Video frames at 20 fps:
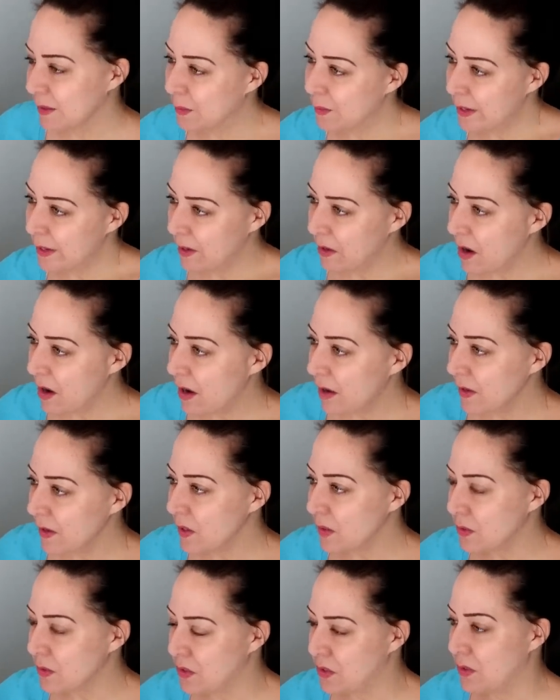where are
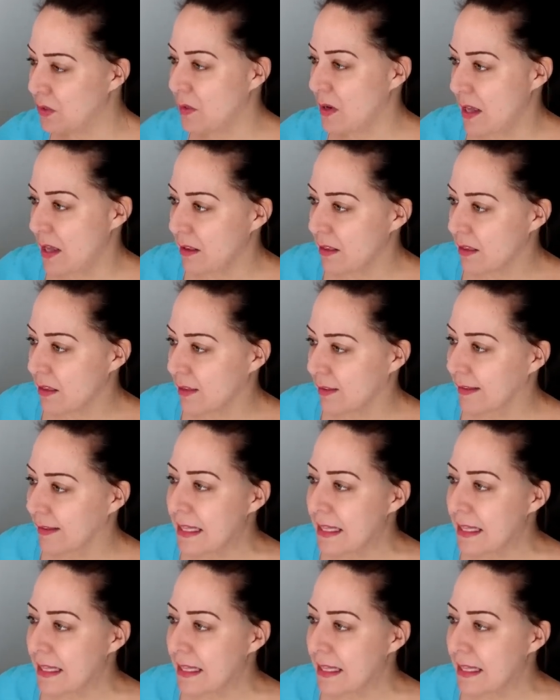you, Judith?